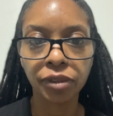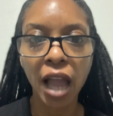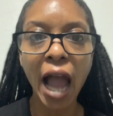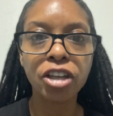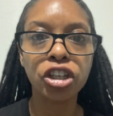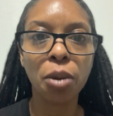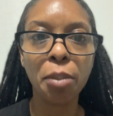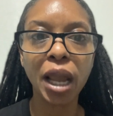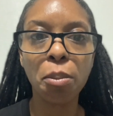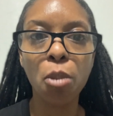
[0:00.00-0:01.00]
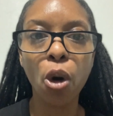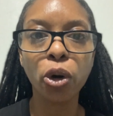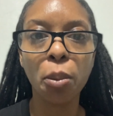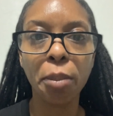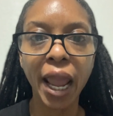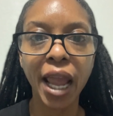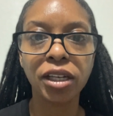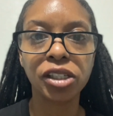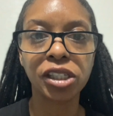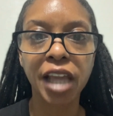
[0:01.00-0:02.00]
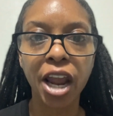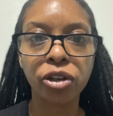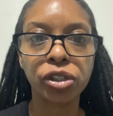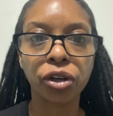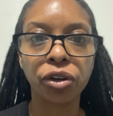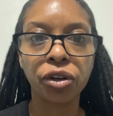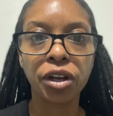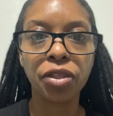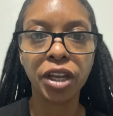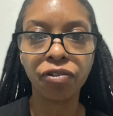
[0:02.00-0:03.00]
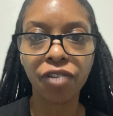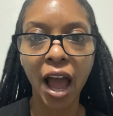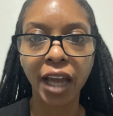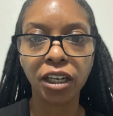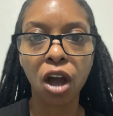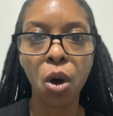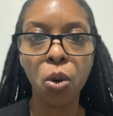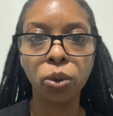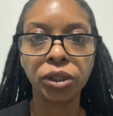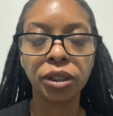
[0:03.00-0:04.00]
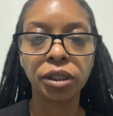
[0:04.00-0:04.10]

I shall make mortal man scarcer than fine gold,